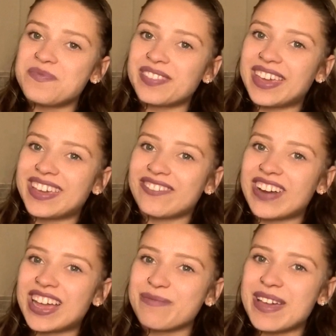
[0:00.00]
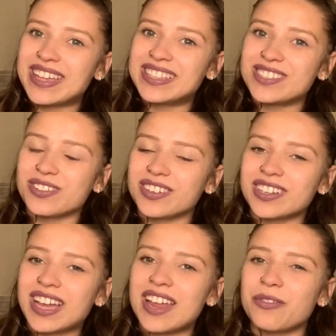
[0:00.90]
like recommend or
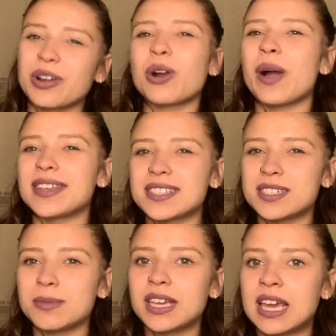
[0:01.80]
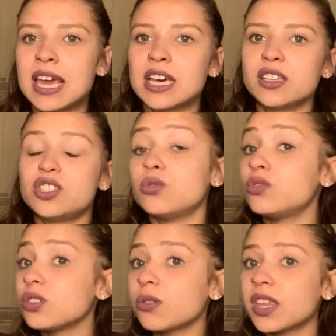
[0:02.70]
kind of request me to
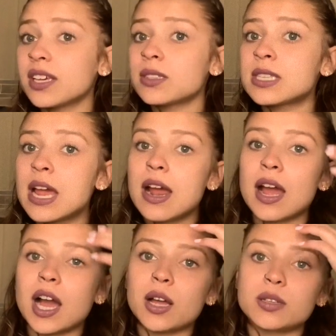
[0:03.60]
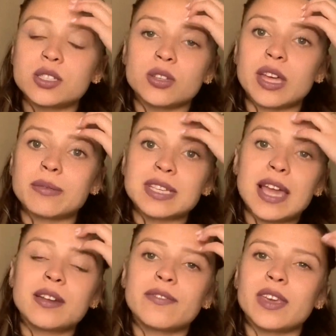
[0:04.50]
do this. So that was
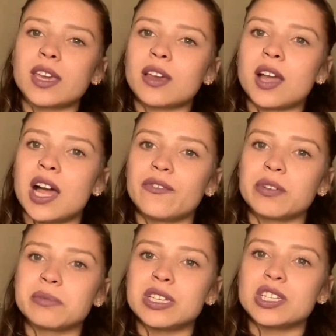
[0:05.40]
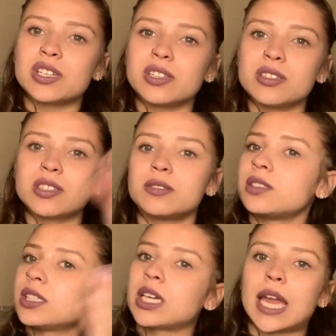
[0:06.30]
kind of like confirmation. So I
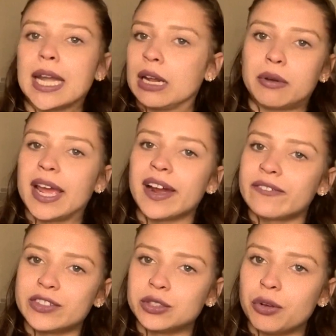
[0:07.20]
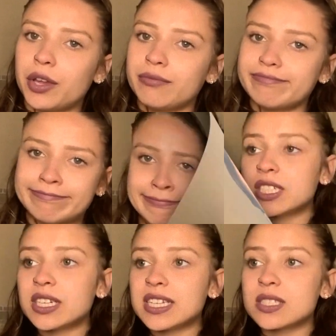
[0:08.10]
was like, now I have to do it. The
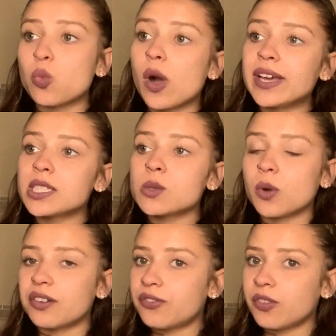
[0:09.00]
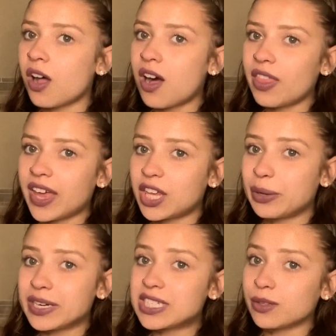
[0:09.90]
question is, what is one flaw that you
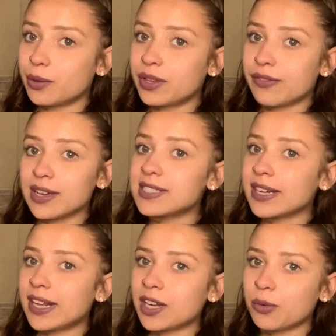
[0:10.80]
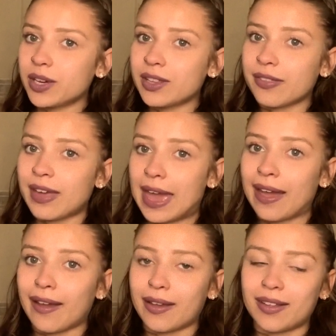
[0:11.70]
are slowly resonating with?
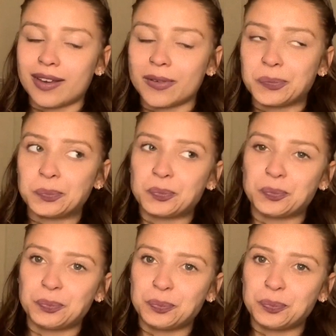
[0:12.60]
And